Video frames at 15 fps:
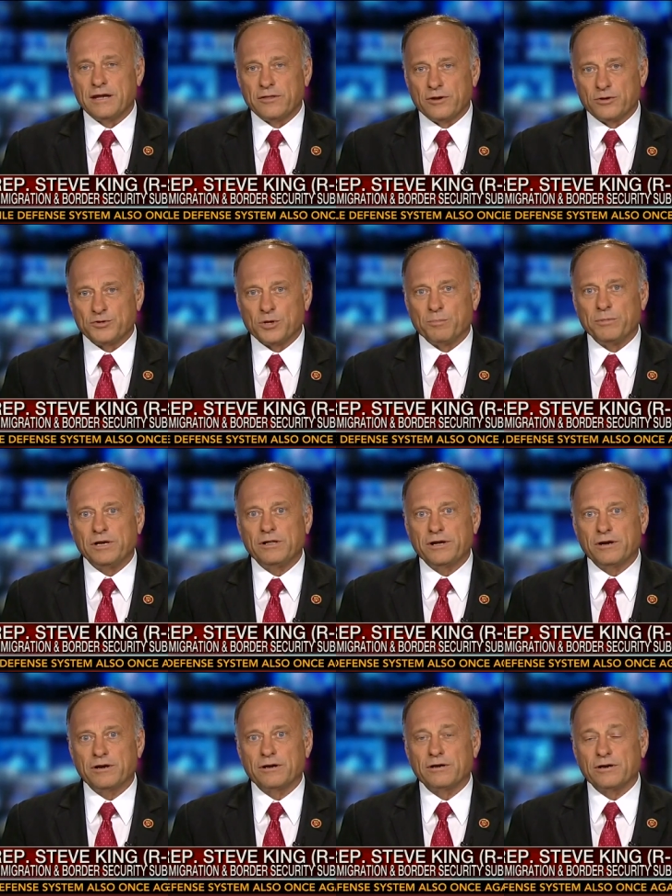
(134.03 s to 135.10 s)
there's a Mill
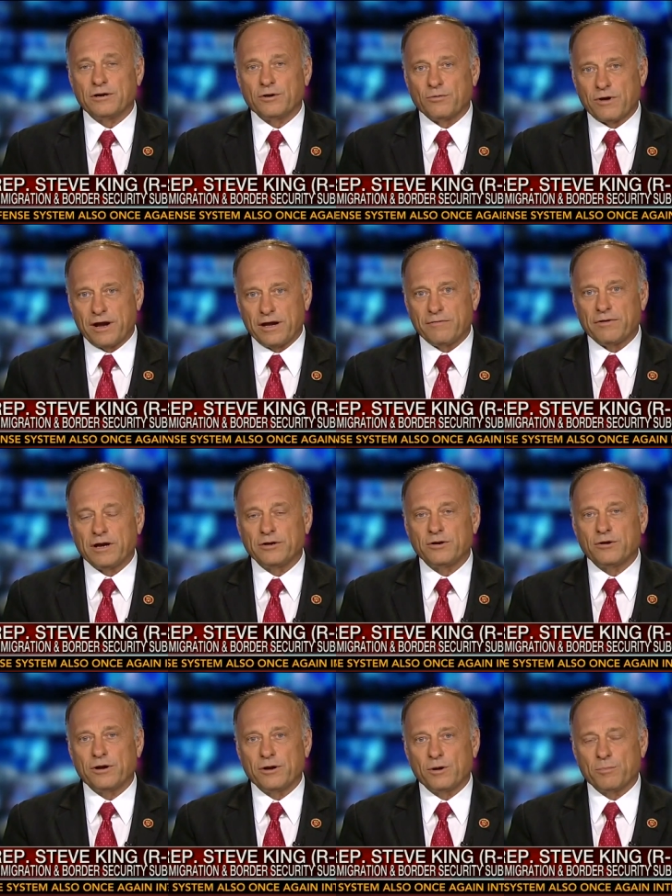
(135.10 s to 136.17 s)
Air going to arrive on
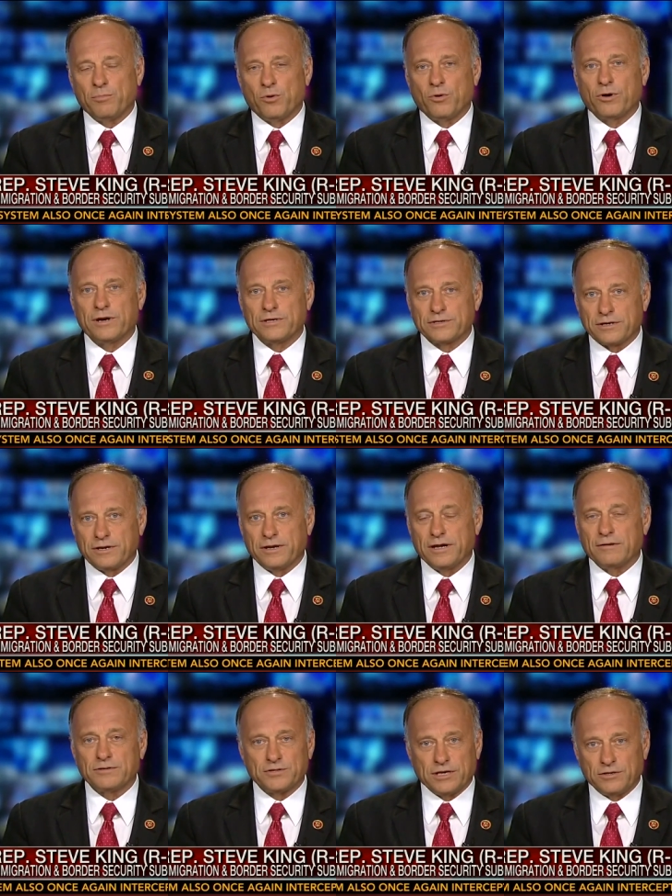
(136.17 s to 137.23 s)
your airport. It's going to
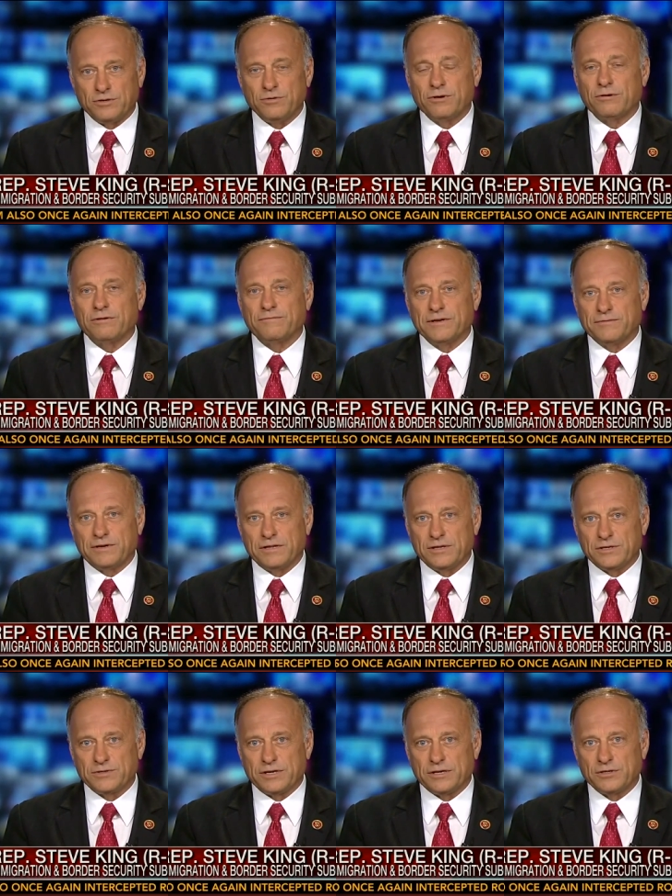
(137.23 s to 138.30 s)
have, say, 250 of
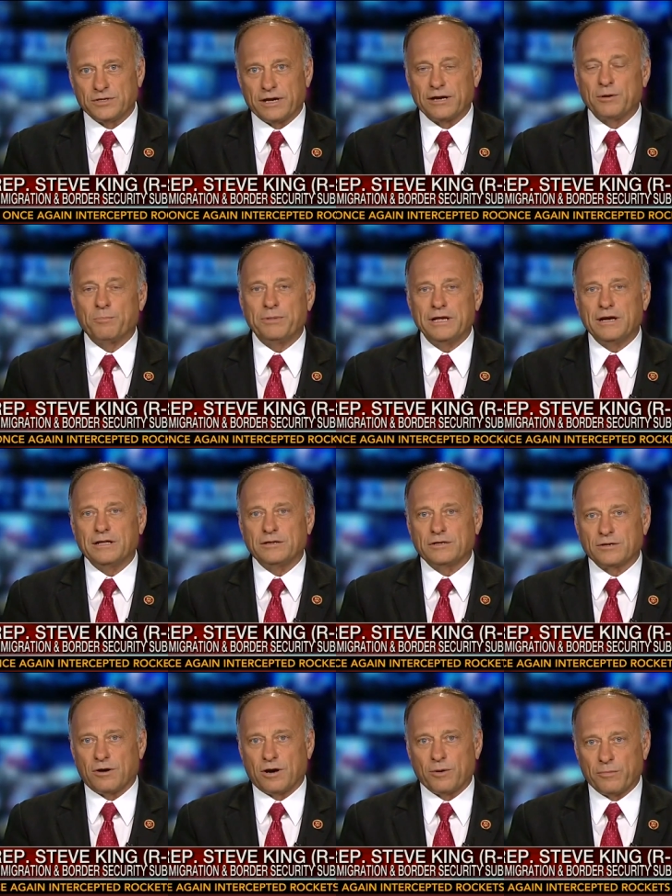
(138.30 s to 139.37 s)
these kids on it. Be on the
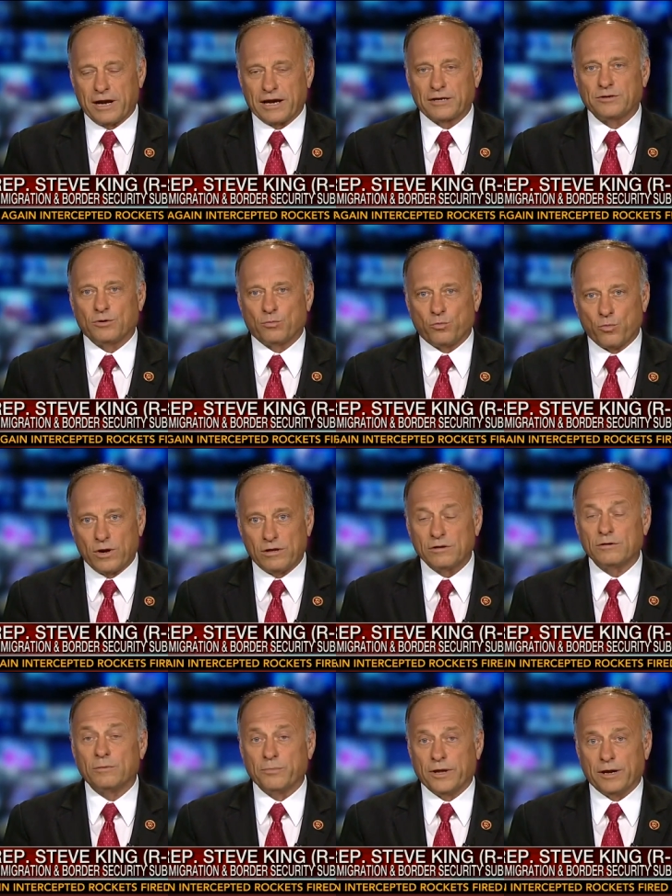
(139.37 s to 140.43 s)
tarmac to
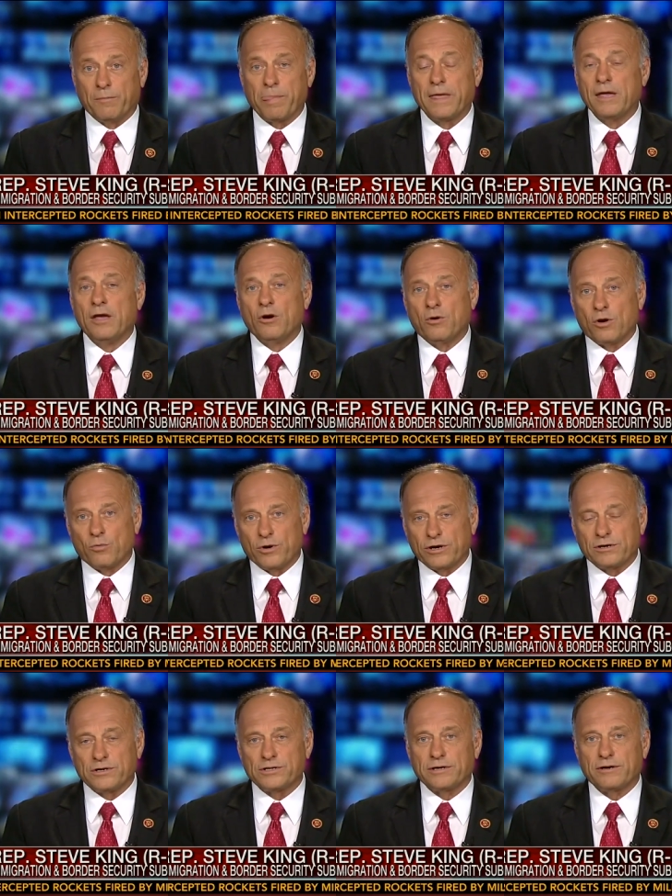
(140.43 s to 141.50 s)
welcome them, or we're
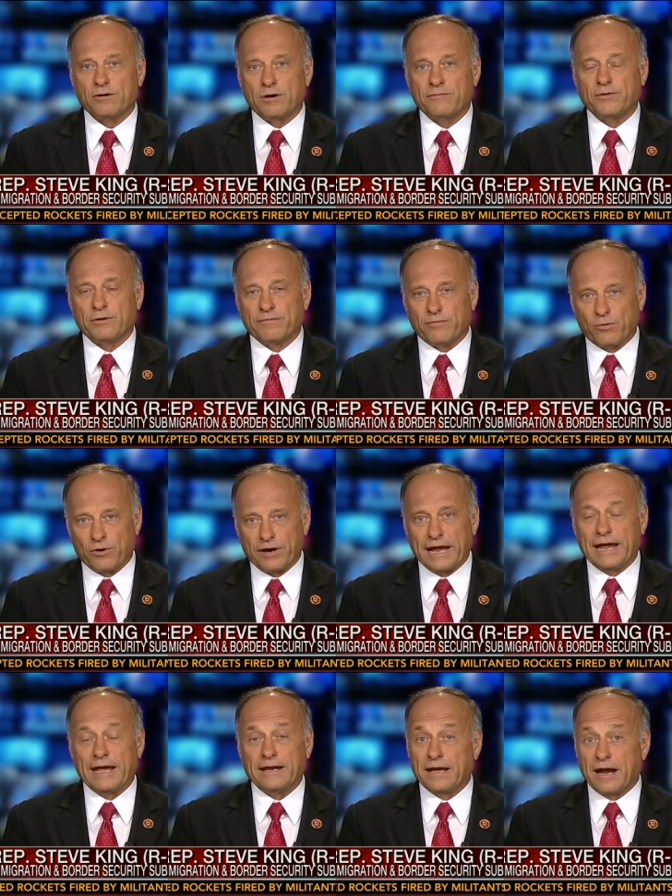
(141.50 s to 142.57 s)
going to shut off your foreign
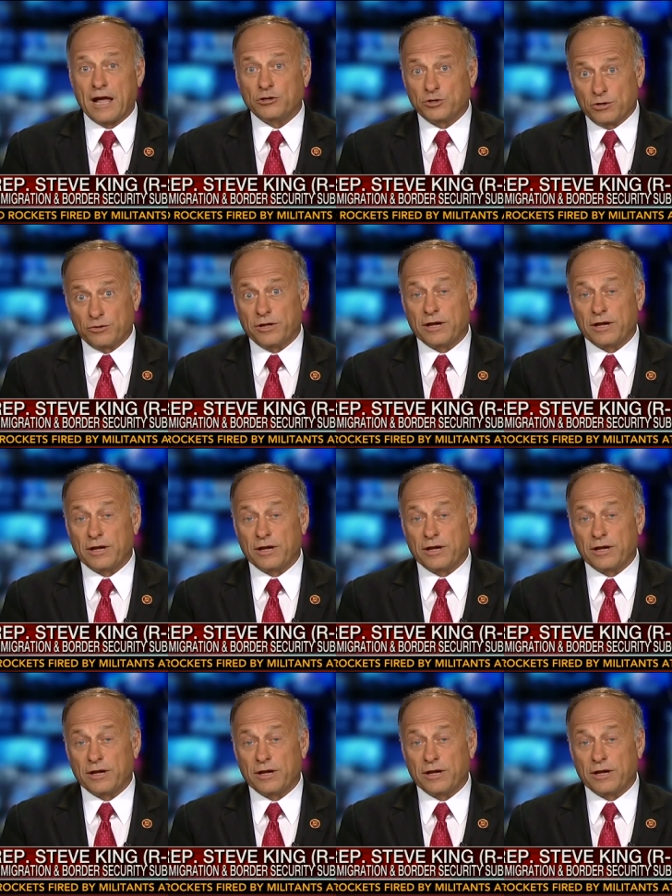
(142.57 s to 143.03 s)
aid. And I'll turn